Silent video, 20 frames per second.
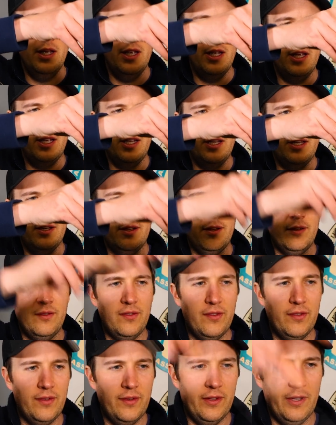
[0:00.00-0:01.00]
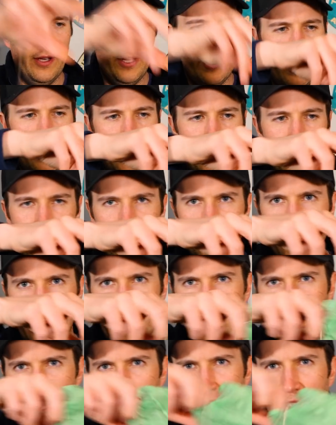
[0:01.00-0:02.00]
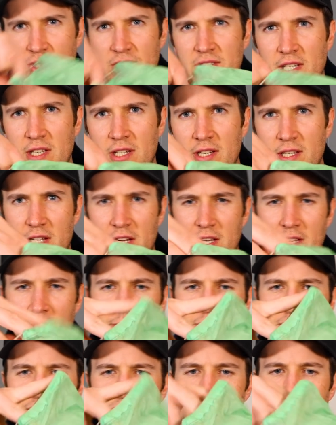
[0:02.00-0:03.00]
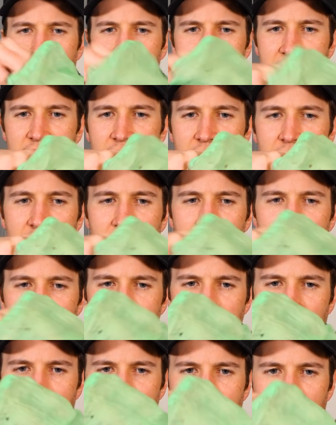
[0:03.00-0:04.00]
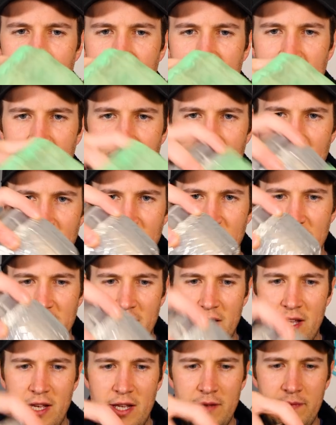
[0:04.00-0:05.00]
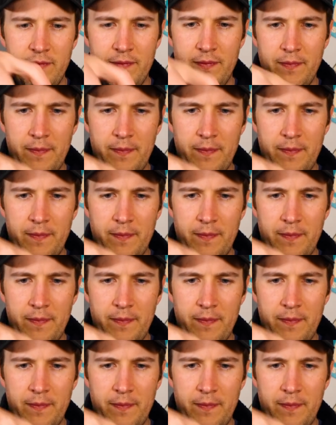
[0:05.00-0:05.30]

and again, just in a Dyneema stuff sack. I'll show you what's in the inside.